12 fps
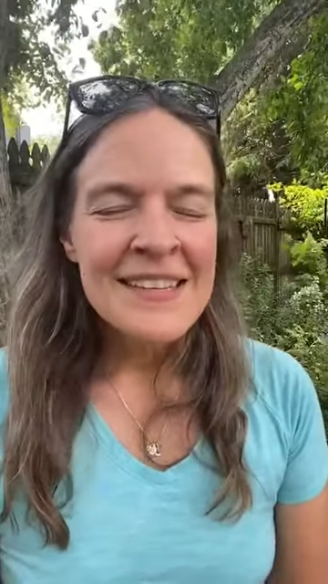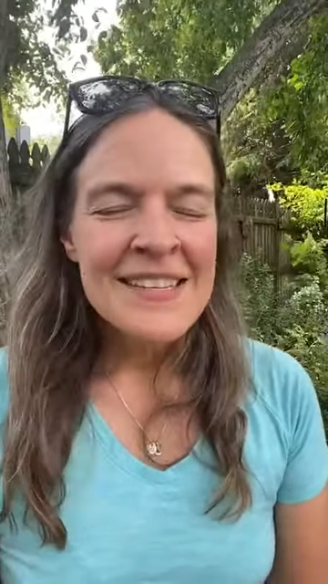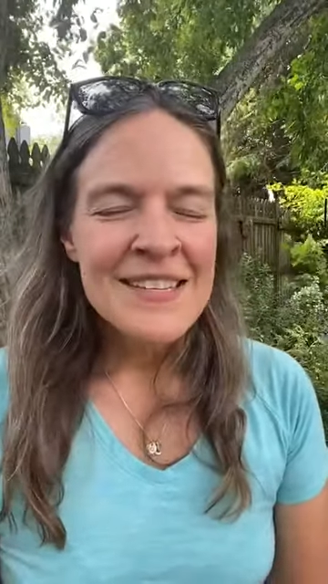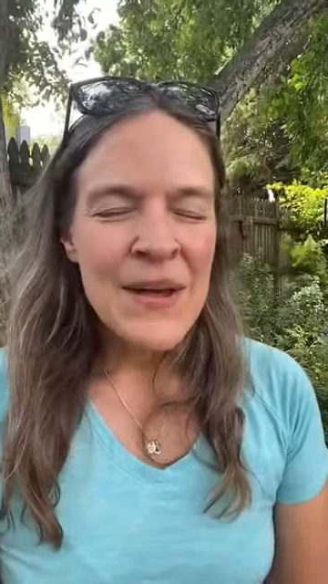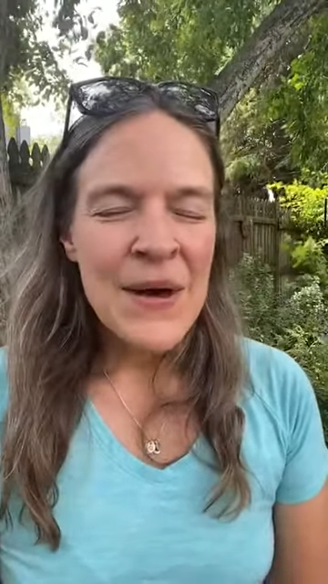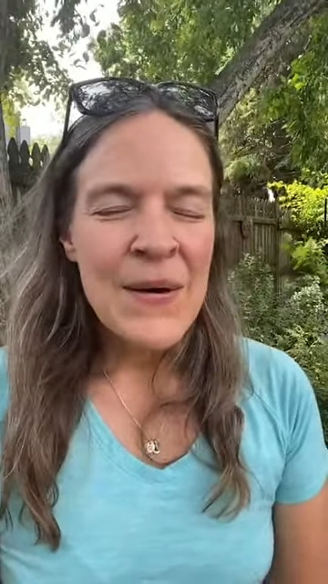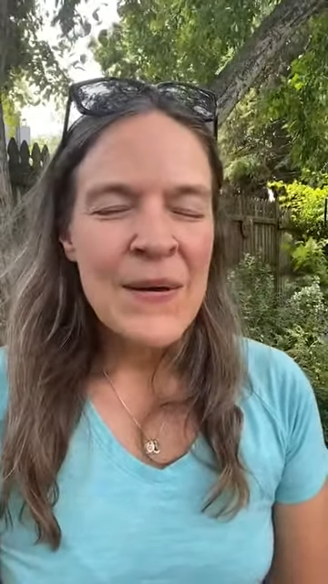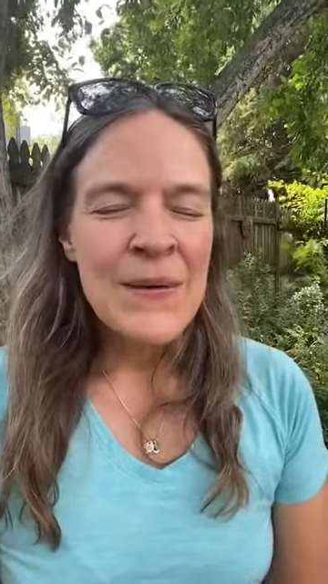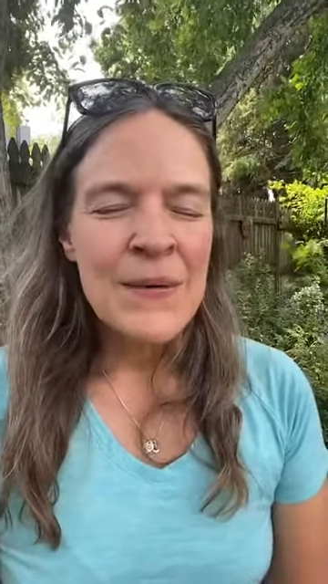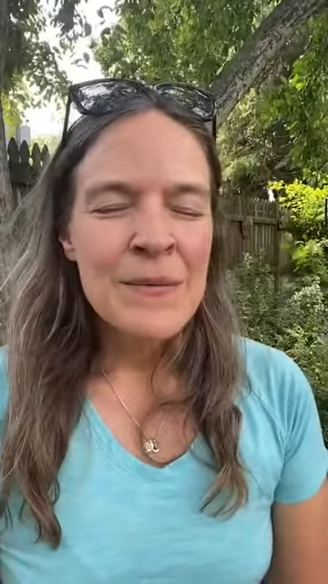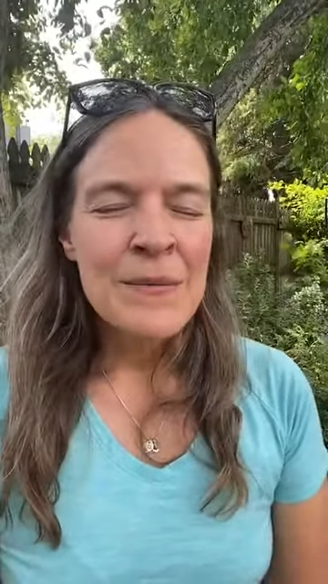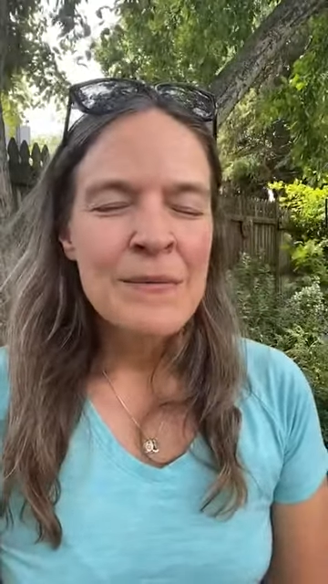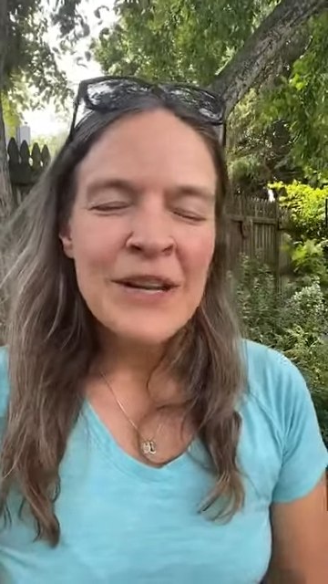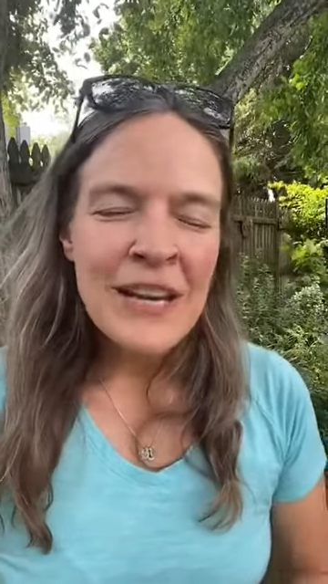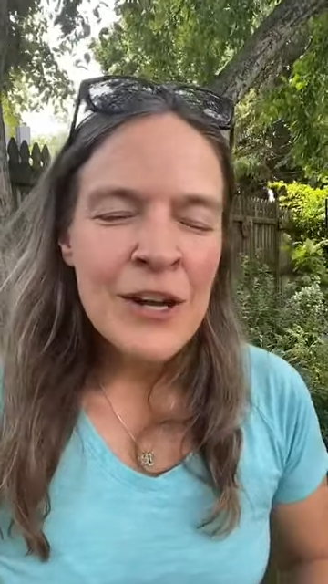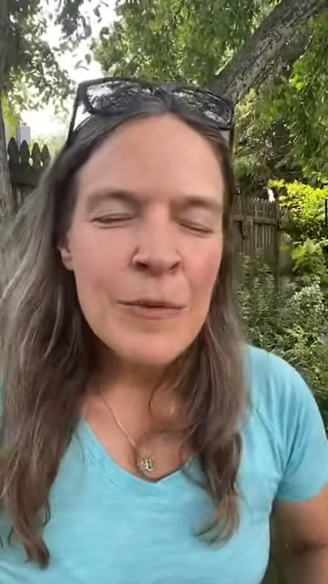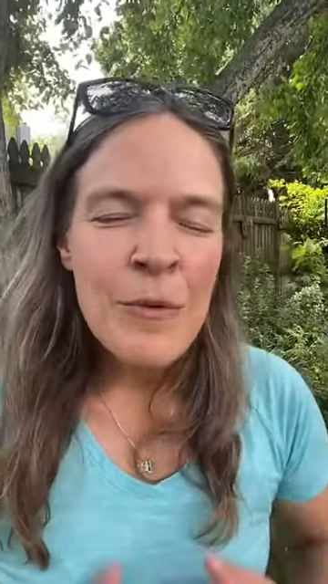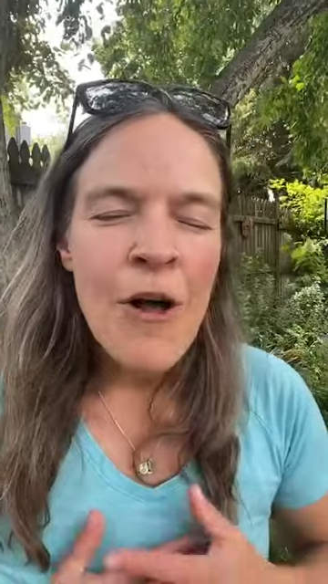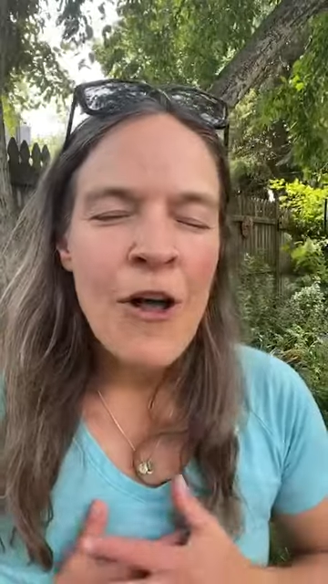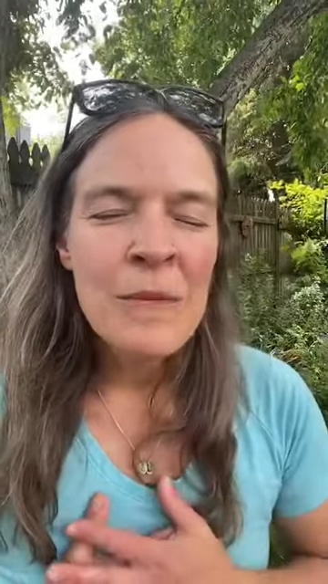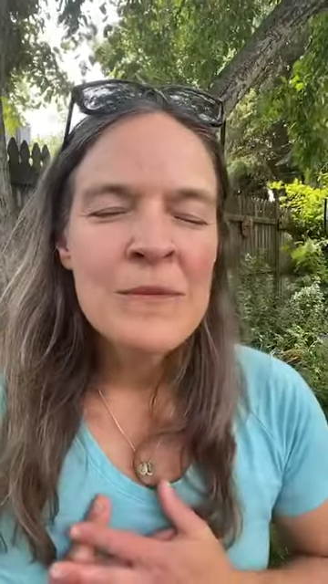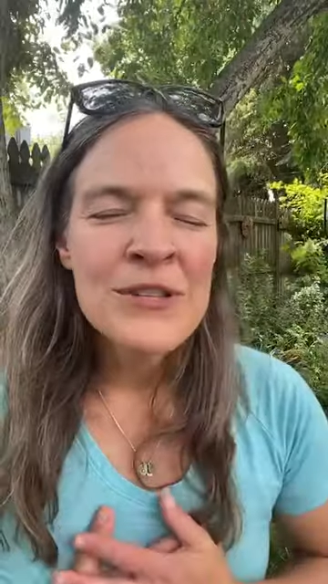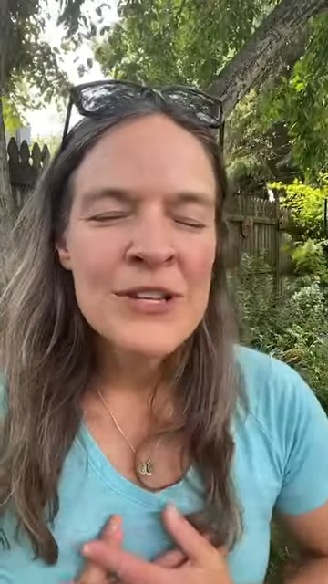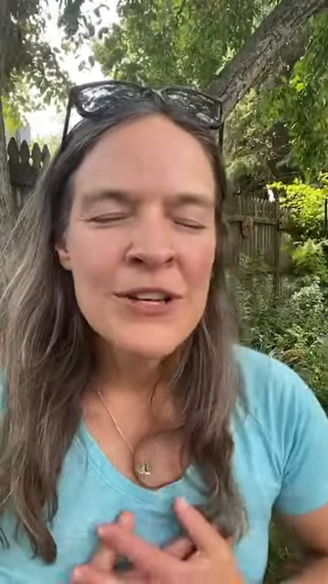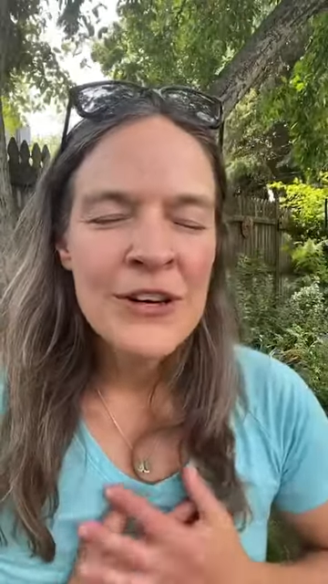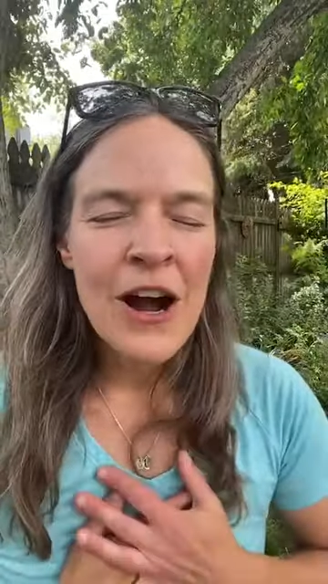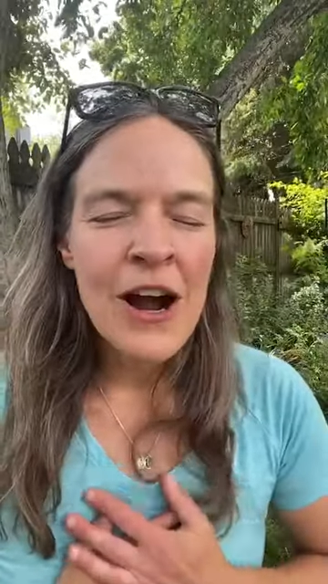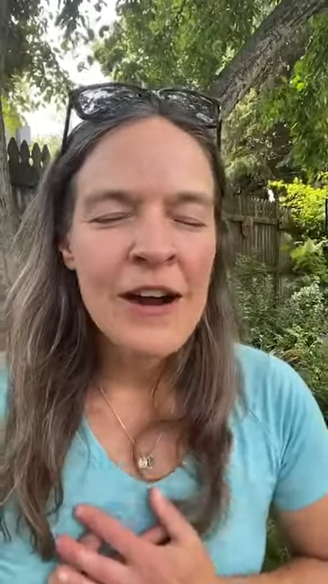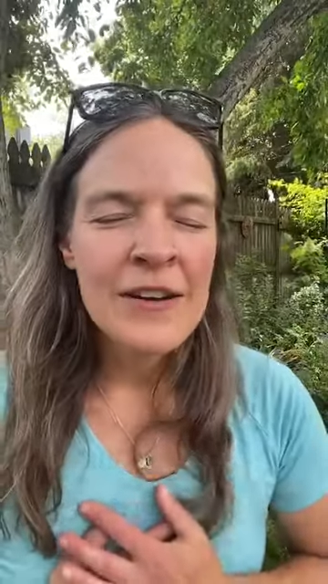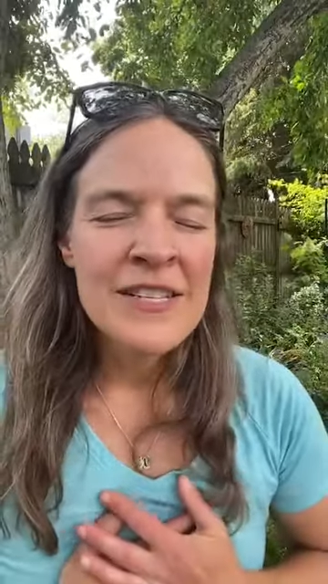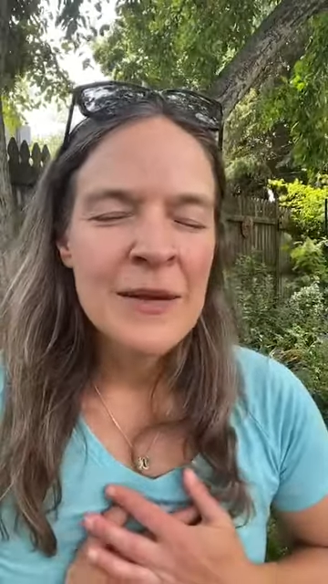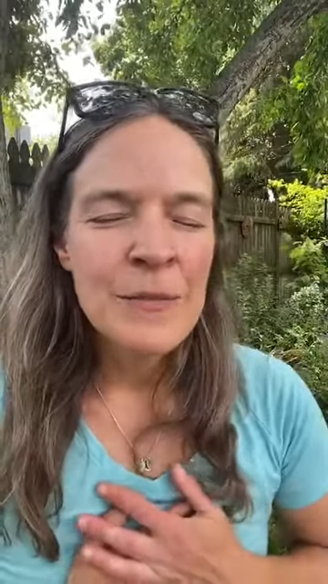So, bringing your palms to your heart,